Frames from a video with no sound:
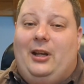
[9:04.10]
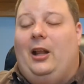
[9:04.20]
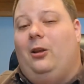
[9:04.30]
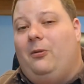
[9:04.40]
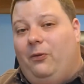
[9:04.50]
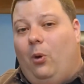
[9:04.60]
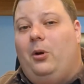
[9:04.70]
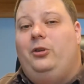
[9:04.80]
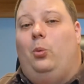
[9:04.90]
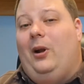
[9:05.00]
and I look
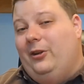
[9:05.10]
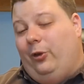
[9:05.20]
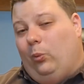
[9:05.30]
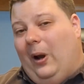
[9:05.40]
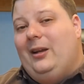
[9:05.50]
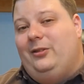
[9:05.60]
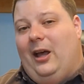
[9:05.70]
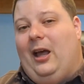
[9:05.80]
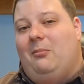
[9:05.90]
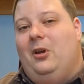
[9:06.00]
forward to when it's the right
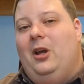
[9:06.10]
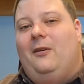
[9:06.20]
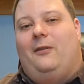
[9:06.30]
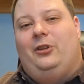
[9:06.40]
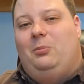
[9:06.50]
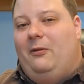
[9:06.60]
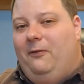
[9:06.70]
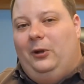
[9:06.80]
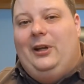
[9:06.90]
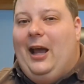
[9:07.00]
time for us to be
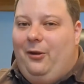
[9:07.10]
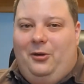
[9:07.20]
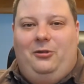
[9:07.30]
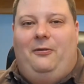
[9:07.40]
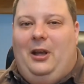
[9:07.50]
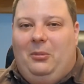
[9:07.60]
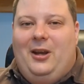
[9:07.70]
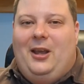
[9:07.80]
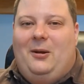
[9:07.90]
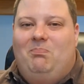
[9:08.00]
fully gathered as a
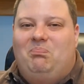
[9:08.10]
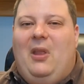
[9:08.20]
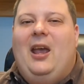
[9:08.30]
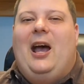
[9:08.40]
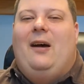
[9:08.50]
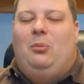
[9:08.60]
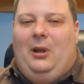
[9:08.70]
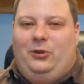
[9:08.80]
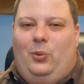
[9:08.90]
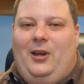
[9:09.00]
family again. Have a
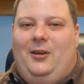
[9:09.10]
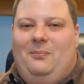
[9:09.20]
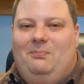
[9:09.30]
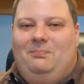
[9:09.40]
blessed week.